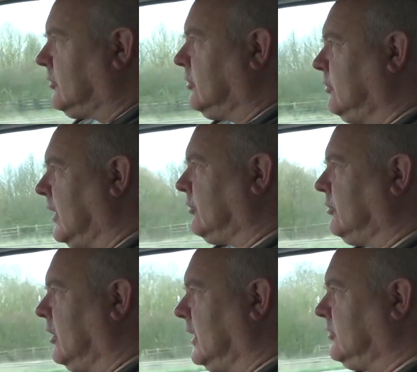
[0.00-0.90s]
of
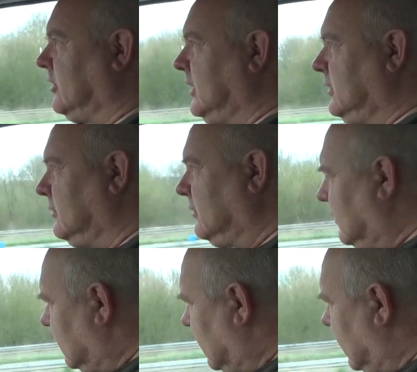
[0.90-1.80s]
2019
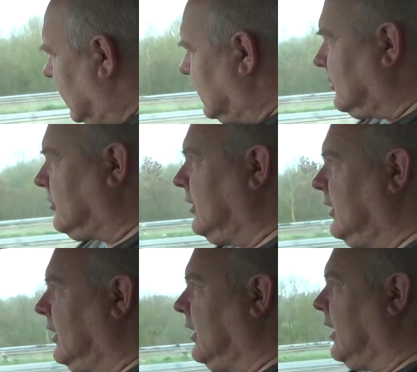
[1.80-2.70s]
and
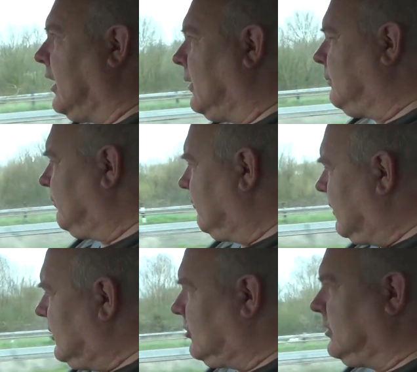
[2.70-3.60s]
um,
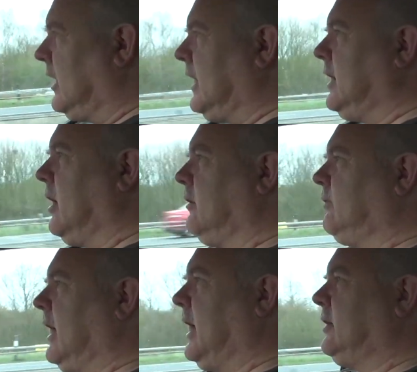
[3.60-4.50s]
recently I've
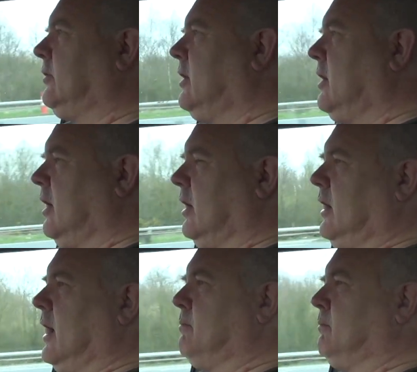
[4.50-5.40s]
had a
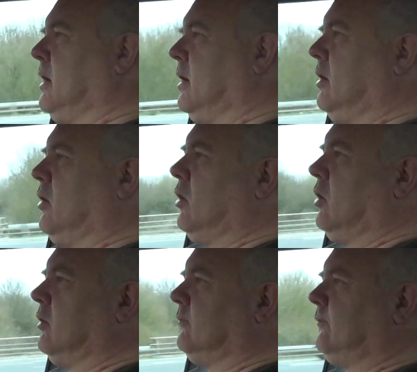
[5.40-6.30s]
number
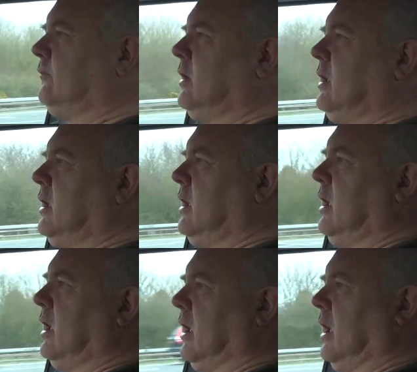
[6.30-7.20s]
of
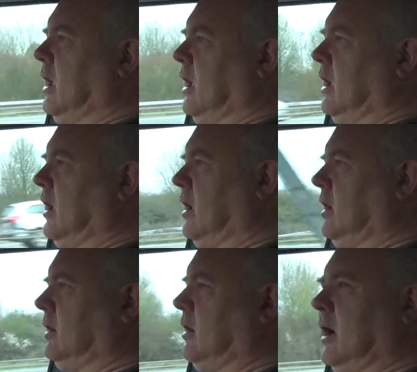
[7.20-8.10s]

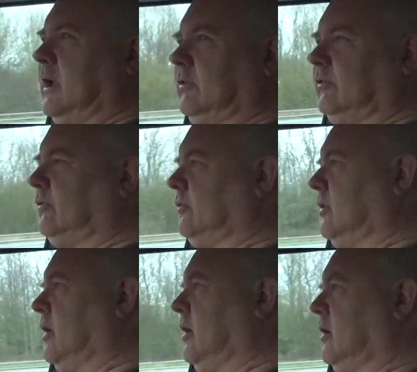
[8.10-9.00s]
uh, guys
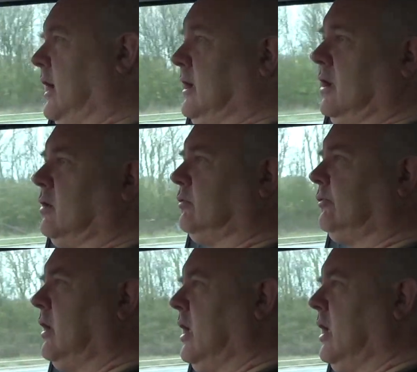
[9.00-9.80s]
uh, and girls